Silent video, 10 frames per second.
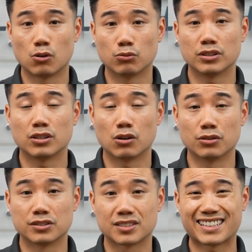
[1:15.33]
only
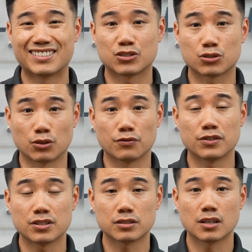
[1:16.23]
on the skin
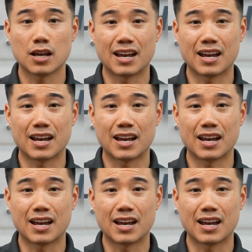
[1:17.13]
surface